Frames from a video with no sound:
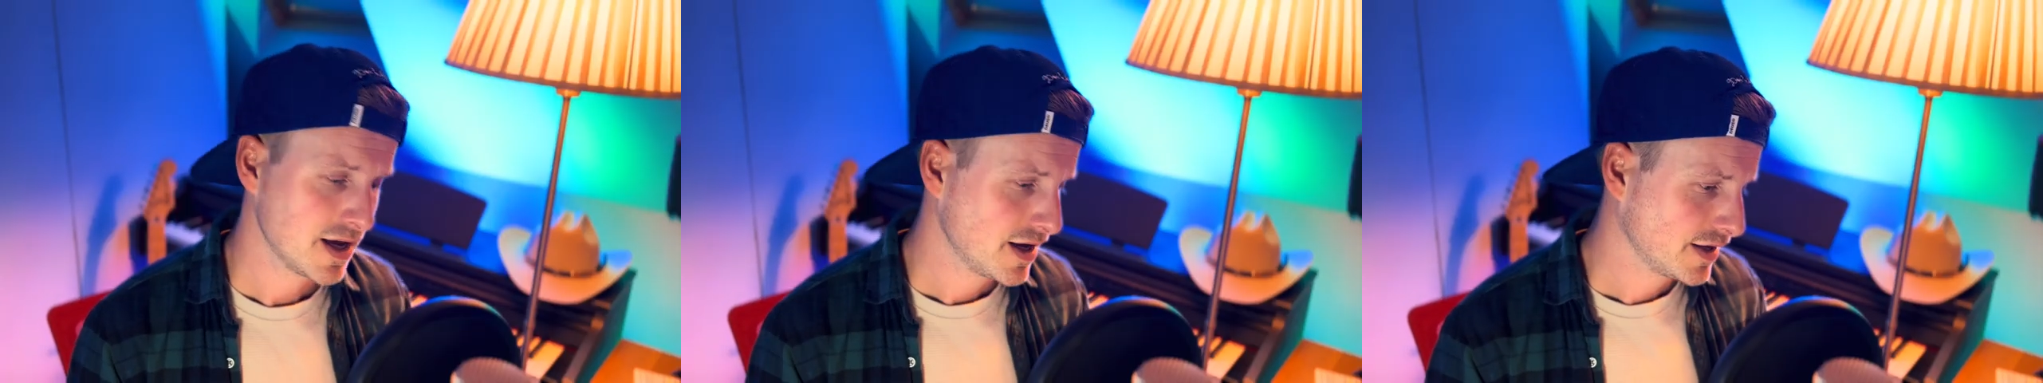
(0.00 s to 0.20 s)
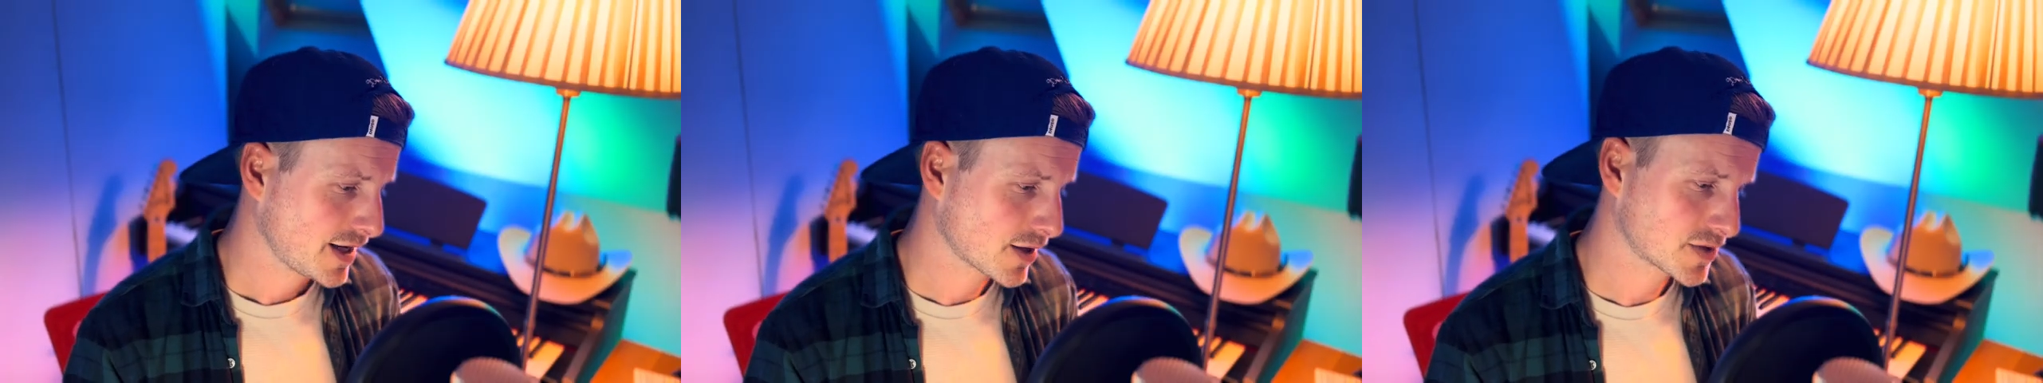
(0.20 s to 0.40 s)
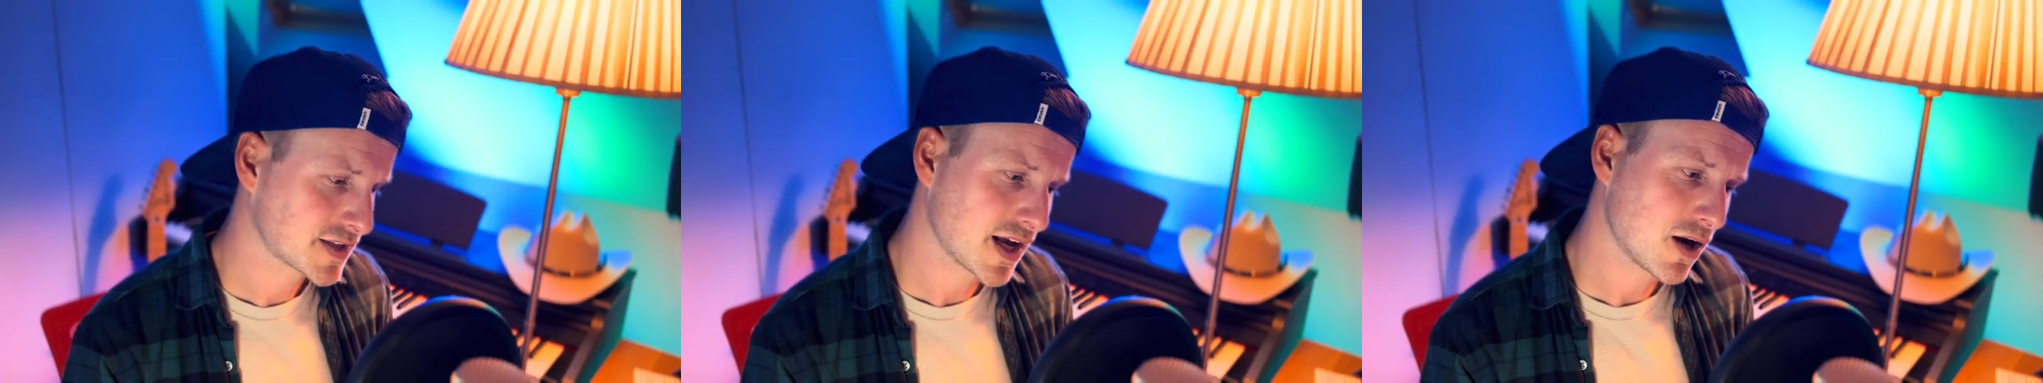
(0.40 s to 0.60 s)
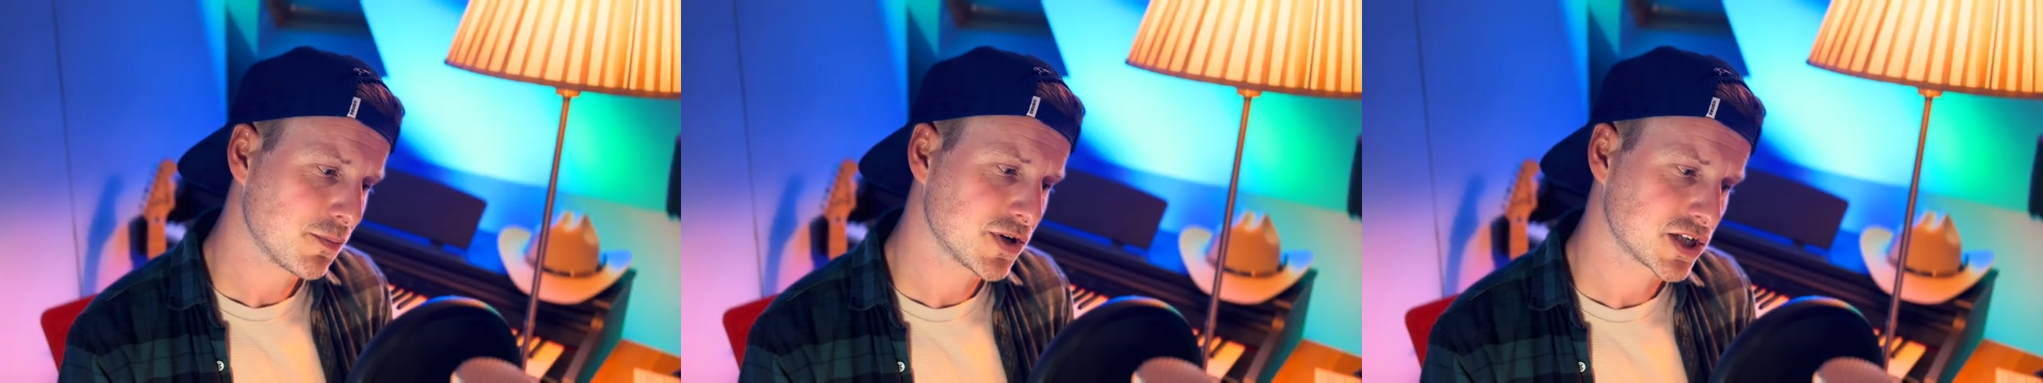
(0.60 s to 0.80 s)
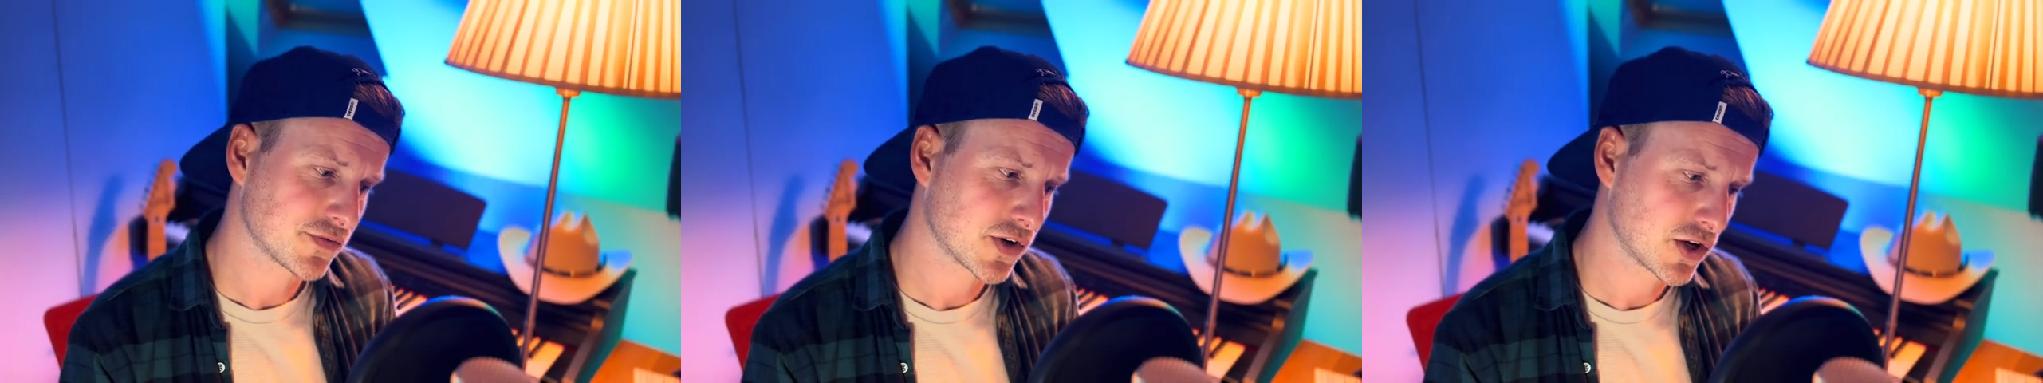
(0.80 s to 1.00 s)
Now
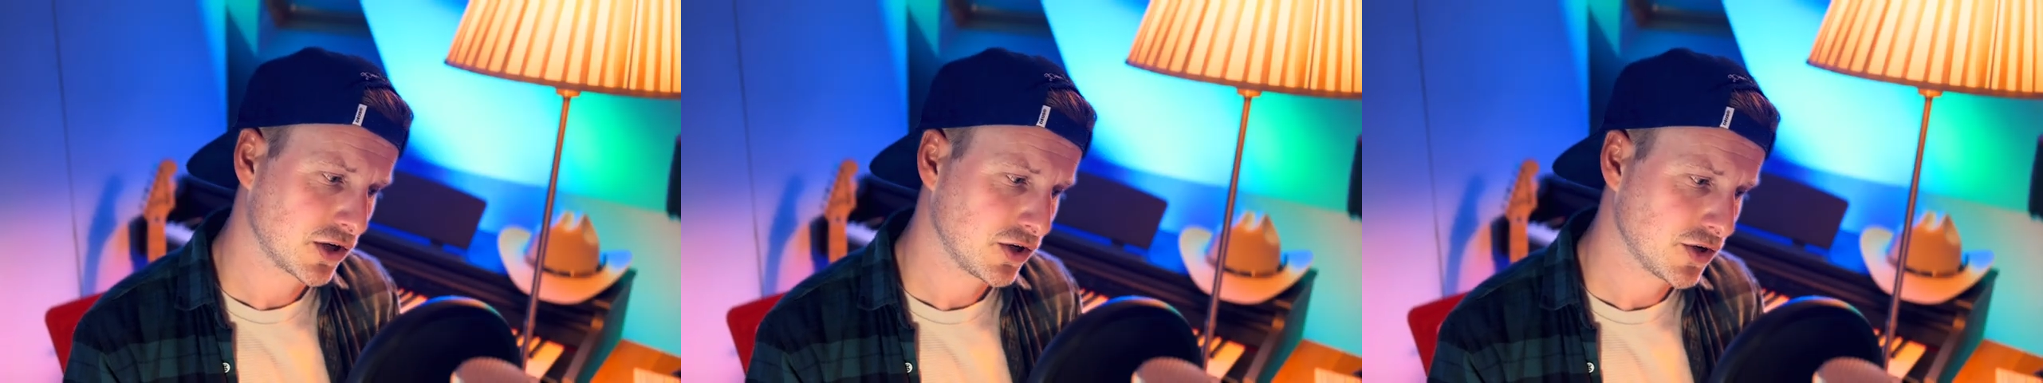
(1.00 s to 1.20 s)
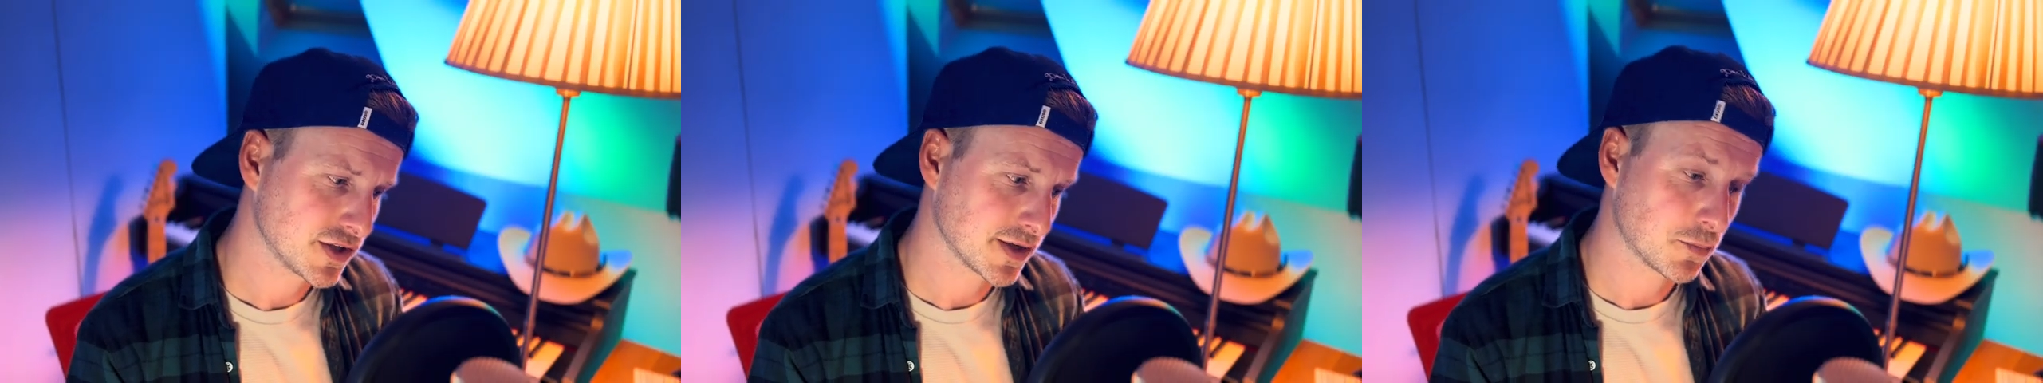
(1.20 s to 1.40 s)
SoundBridge have included